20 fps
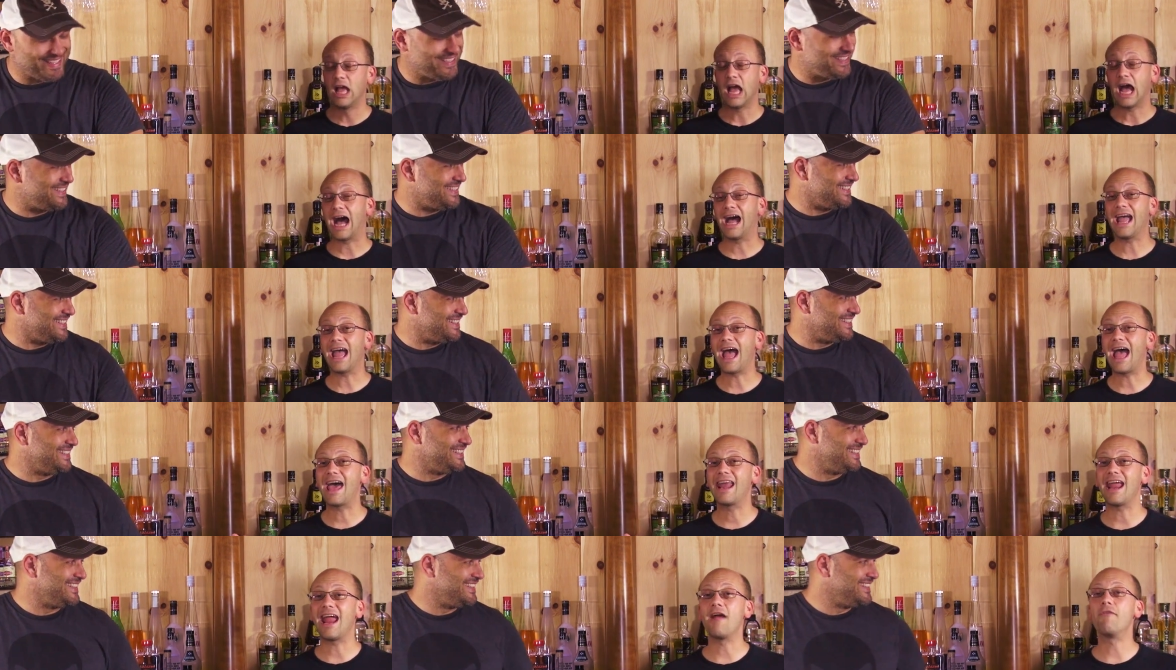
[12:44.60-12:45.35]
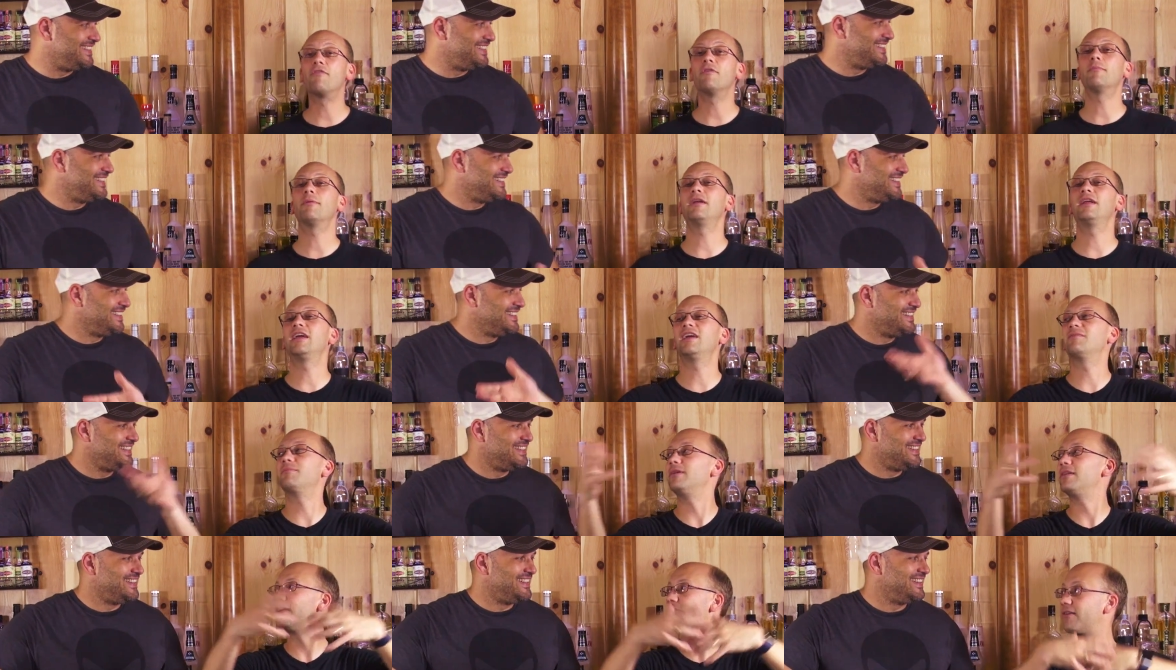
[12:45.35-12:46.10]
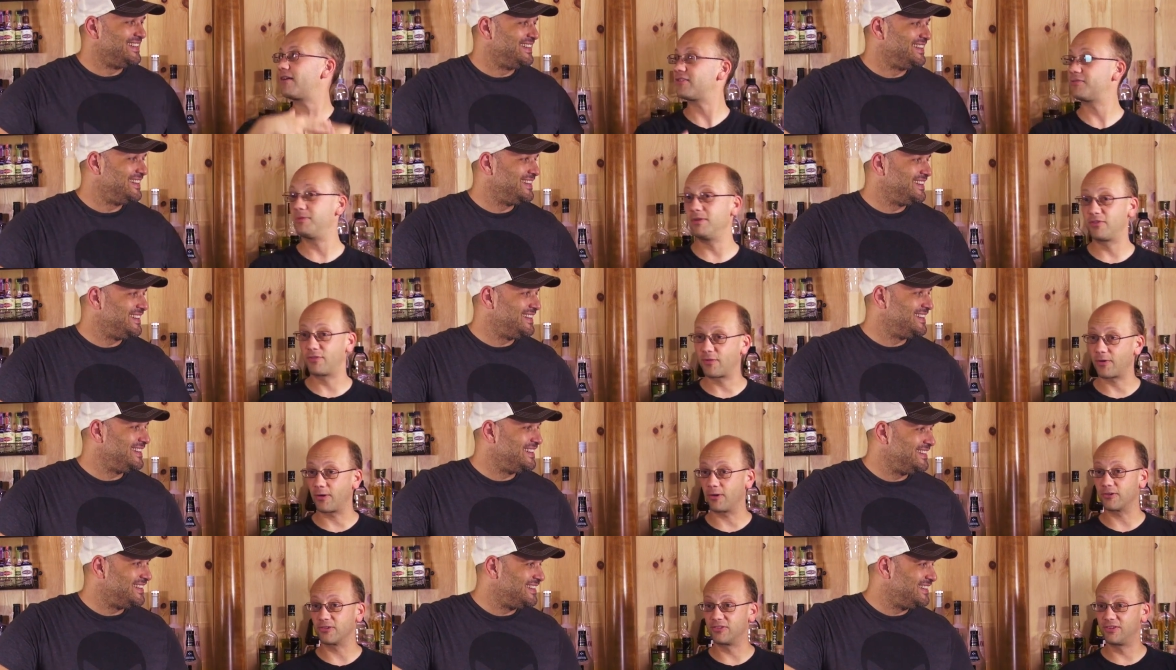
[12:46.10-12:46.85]
Speaker 1: I had everybody give me their recipes
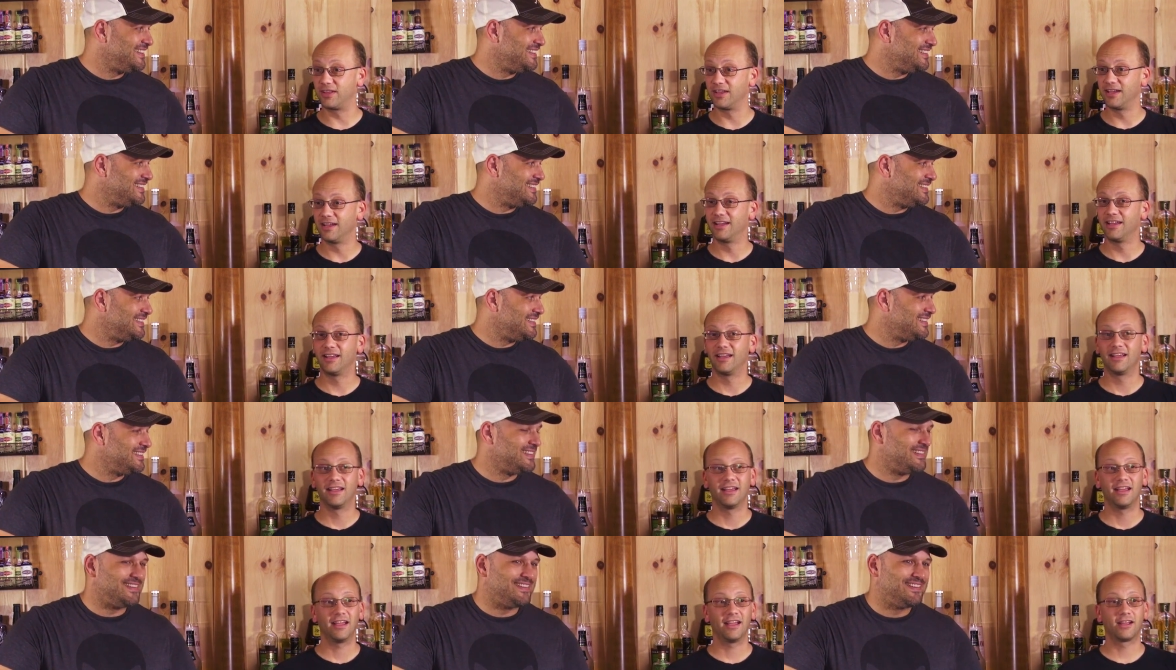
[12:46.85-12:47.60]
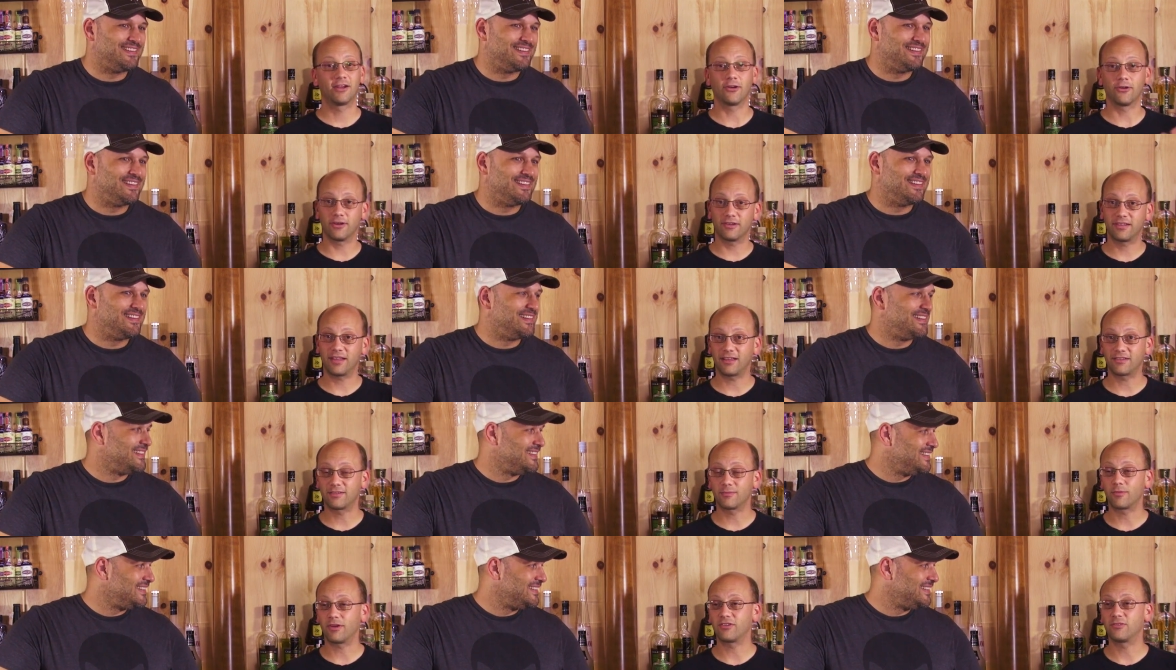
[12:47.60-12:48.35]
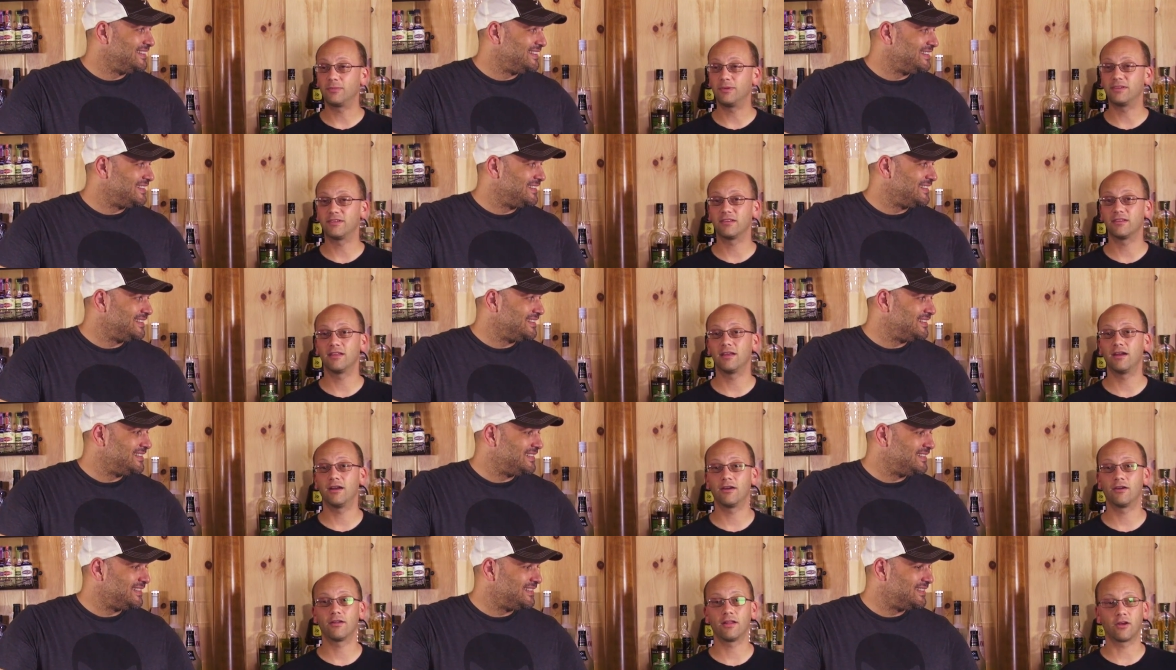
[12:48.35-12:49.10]
first. Curtis. Curtis has some recipes in
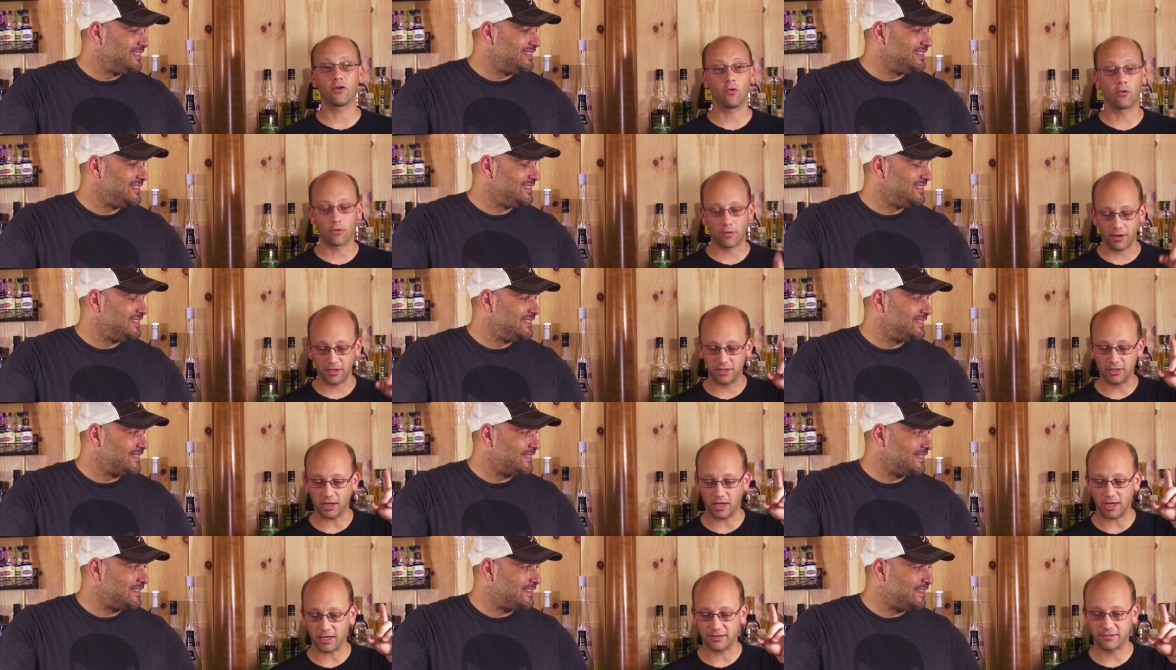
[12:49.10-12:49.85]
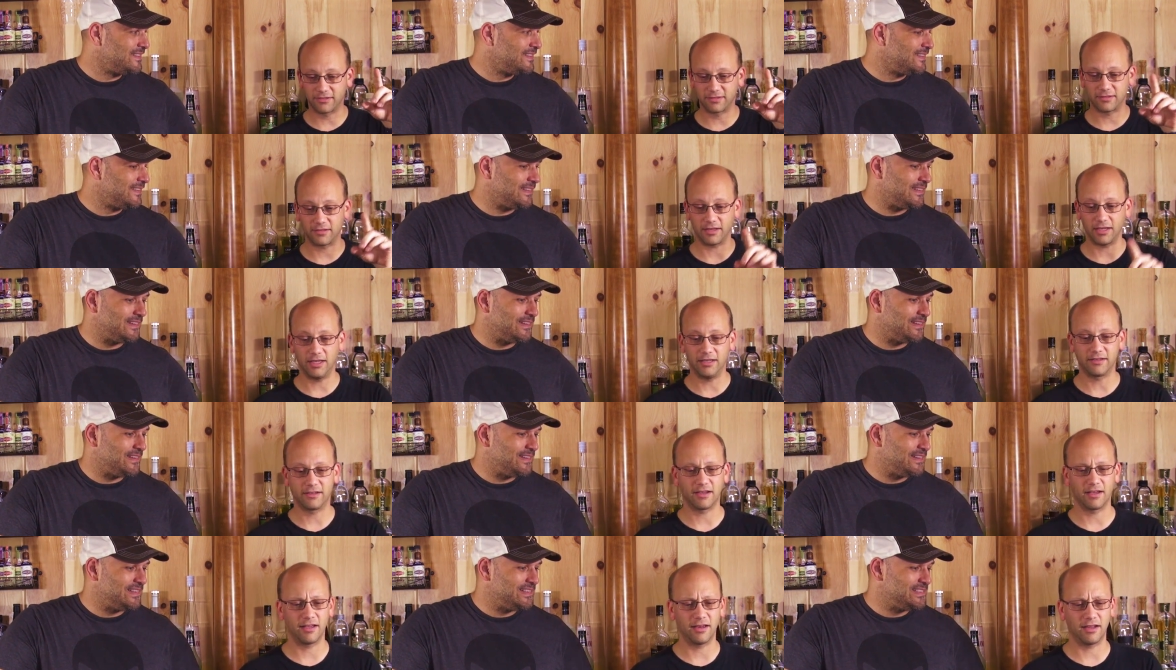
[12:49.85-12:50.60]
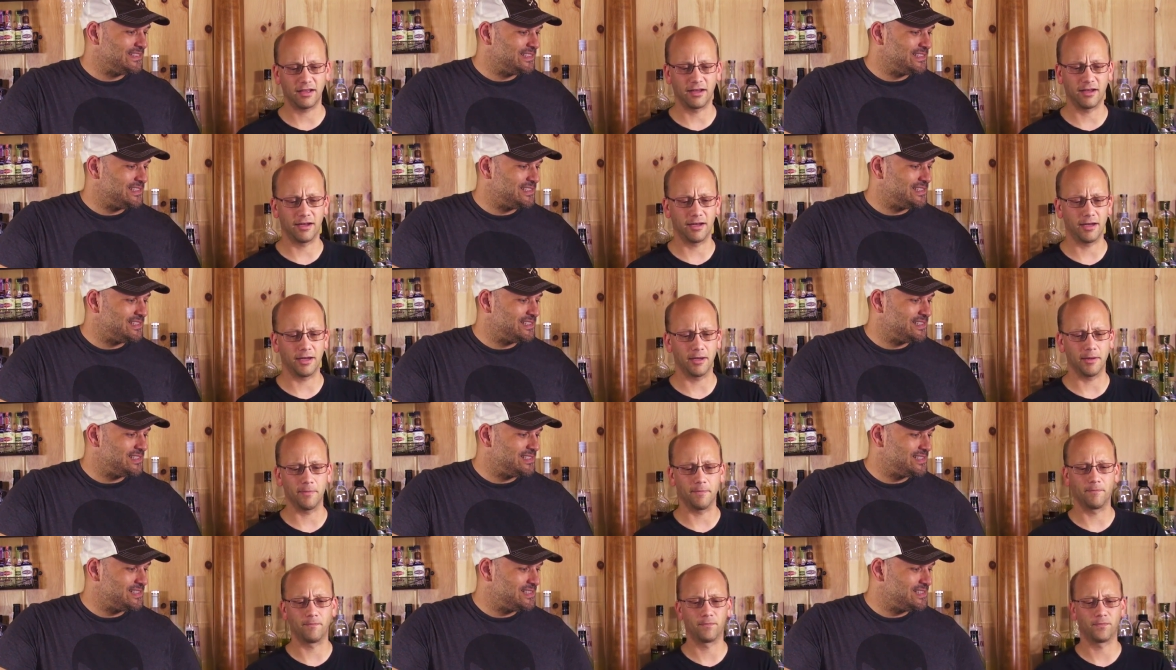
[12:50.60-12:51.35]
there, like Horat Dots. He's got um,
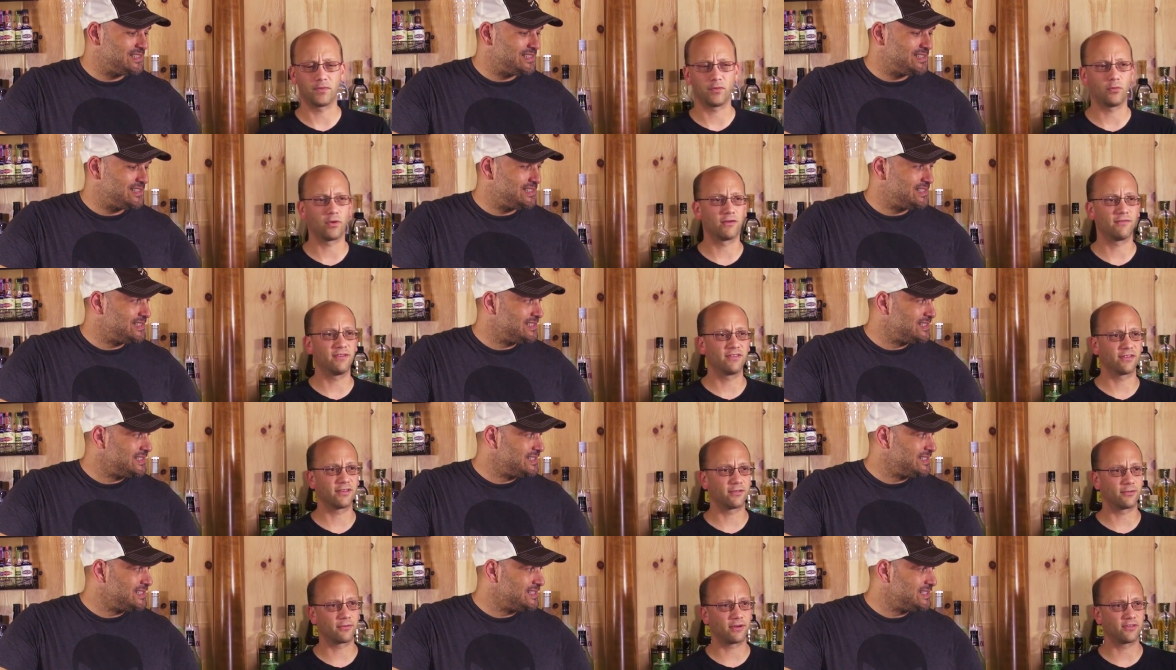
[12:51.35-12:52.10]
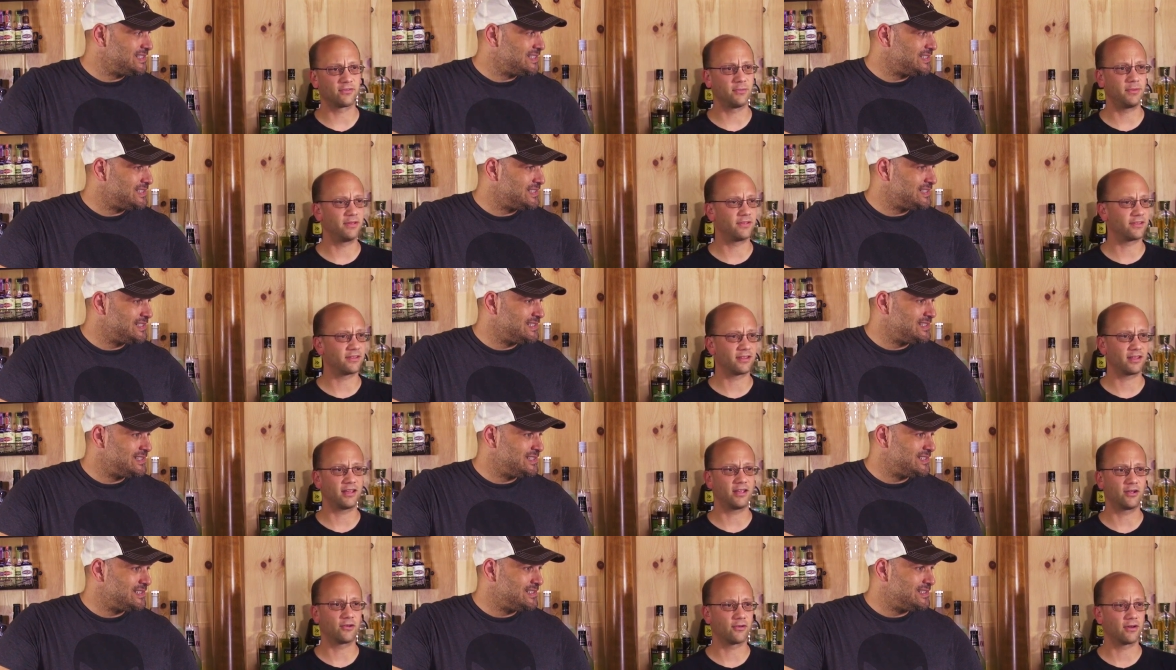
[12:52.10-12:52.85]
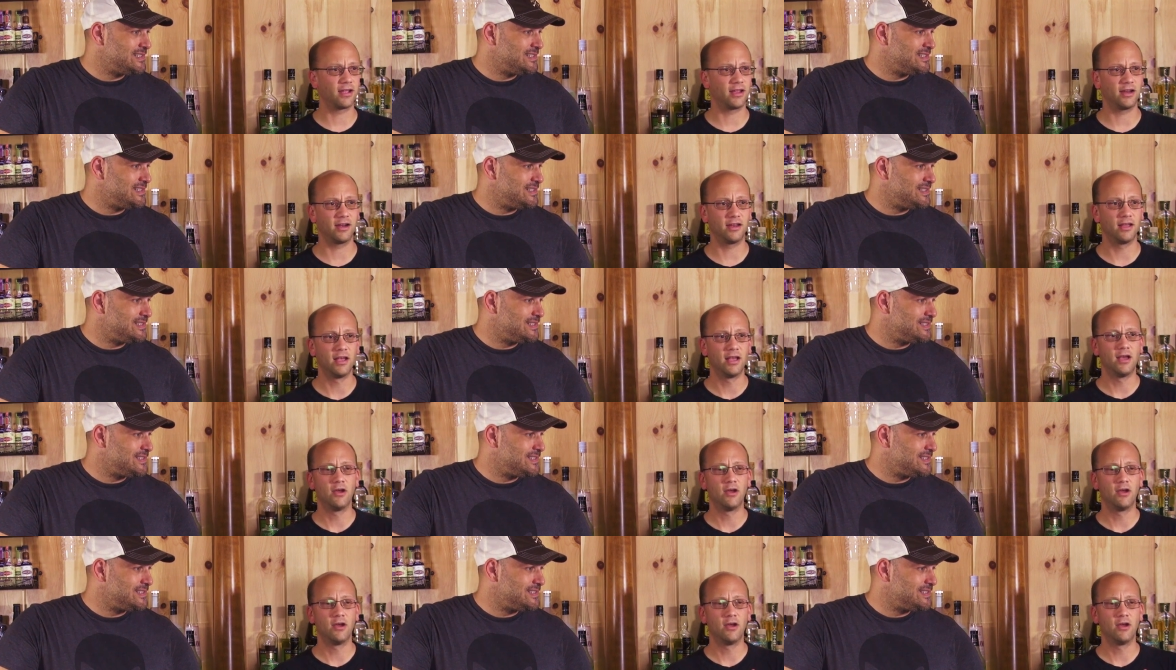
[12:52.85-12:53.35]
one of his other recipes I think he created.